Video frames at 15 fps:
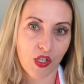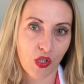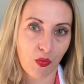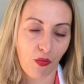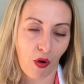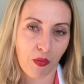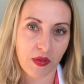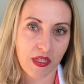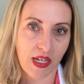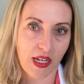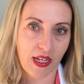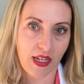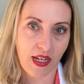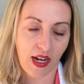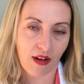to property and
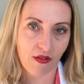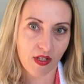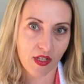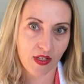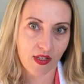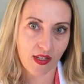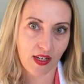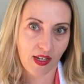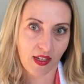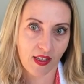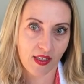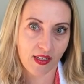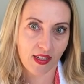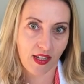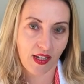inheritance in England.